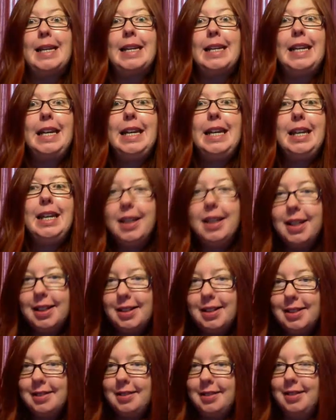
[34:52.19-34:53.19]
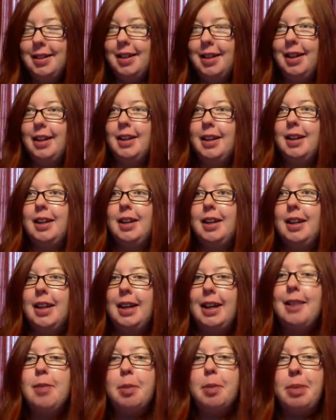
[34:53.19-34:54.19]
And
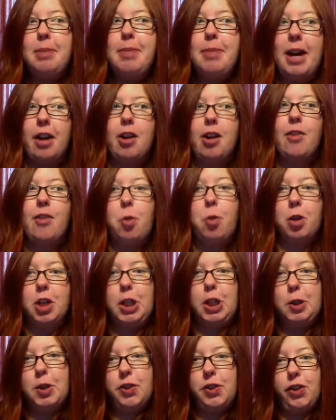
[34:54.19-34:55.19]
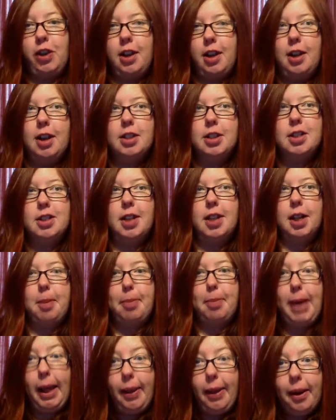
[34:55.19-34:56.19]
it would be better if it were useful and not just like a
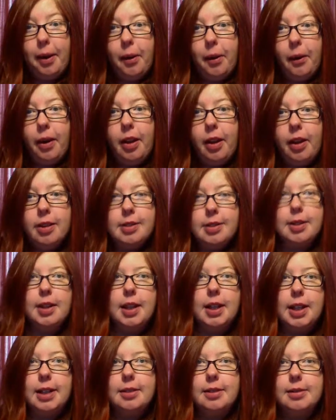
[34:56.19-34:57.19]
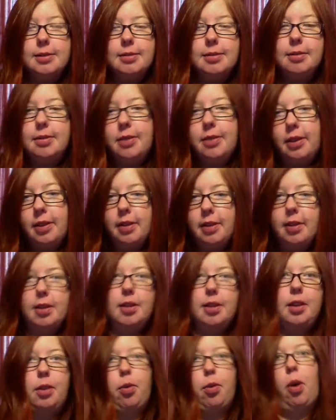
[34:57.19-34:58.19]
pillow that's going to get
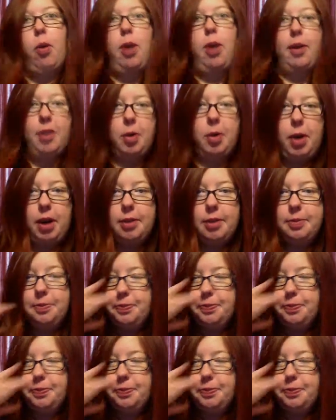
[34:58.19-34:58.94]
thrown everywhere.